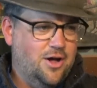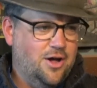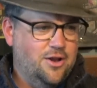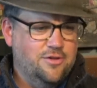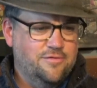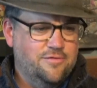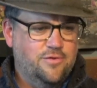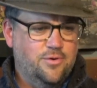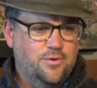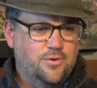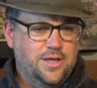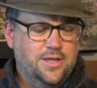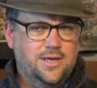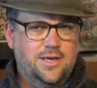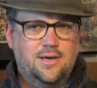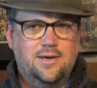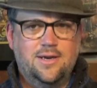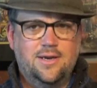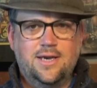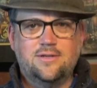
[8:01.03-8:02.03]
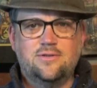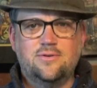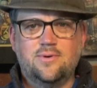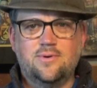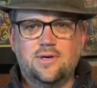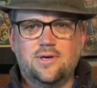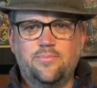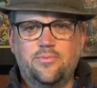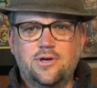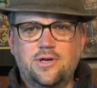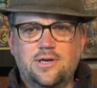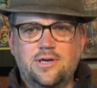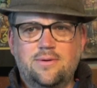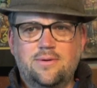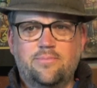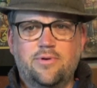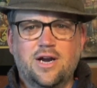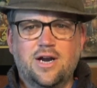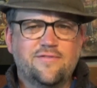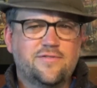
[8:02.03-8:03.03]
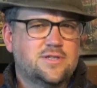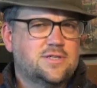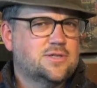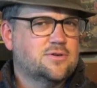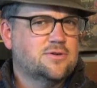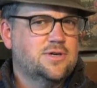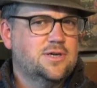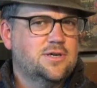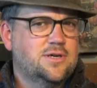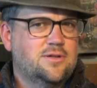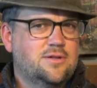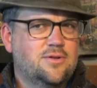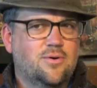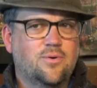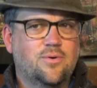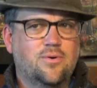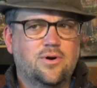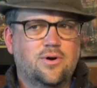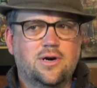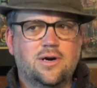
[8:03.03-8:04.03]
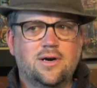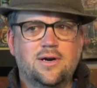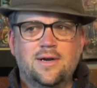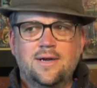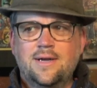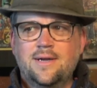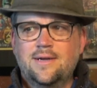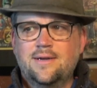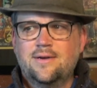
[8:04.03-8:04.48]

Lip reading: olive oil in? Like, do you want to put it in breakfast cereal or